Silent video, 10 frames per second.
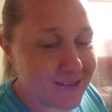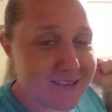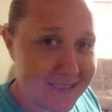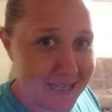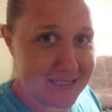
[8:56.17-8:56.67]
You
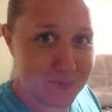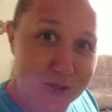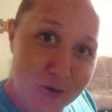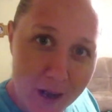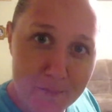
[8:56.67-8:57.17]
click that
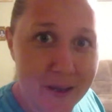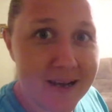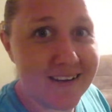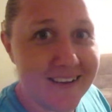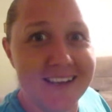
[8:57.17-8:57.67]
subscribe
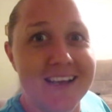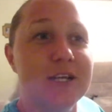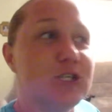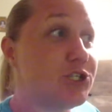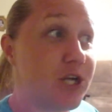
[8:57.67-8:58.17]
button,
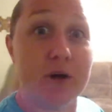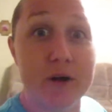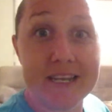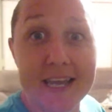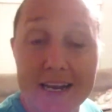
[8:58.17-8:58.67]

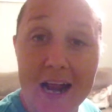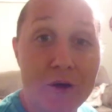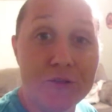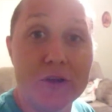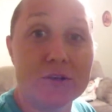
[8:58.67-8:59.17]
share it, get it
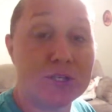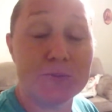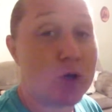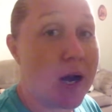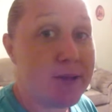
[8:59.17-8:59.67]
out there.
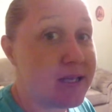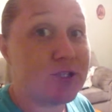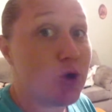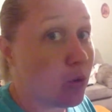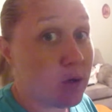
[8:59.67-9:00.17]
Subscribing
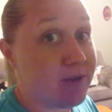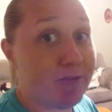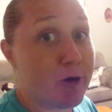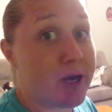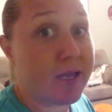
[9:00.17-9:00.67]
is totally
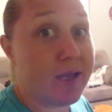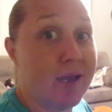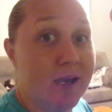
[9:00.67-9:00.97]
free.